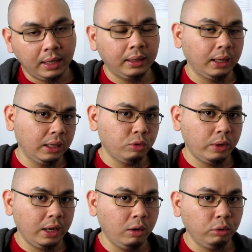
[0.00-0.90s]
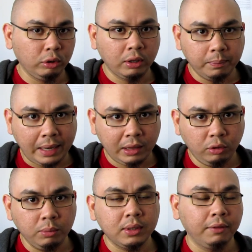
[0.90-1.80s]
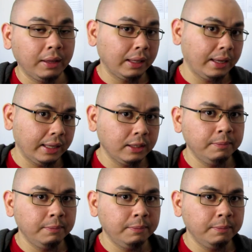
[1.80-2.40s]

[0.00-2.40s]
getting a drink, going to the bathroom, stuff like that.